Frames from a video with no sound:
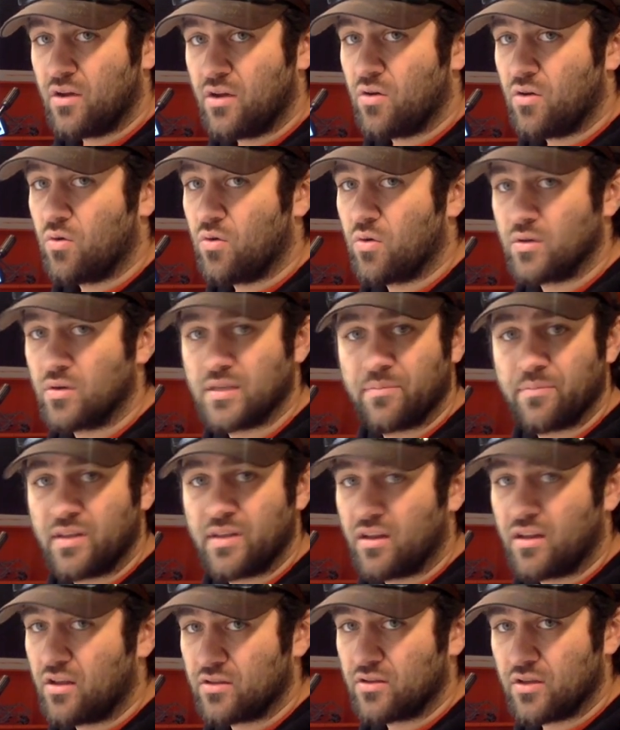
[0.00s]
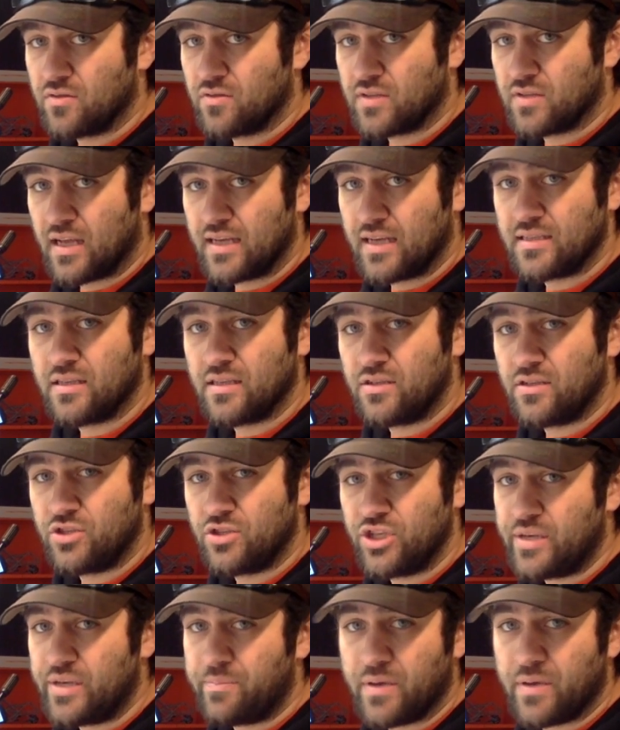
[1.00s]
or something along those lines, a
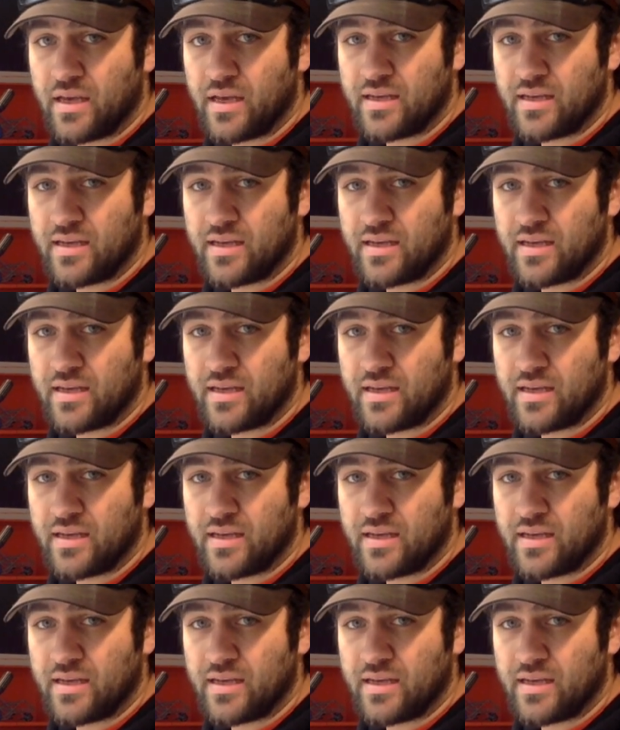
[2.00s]
Jeep,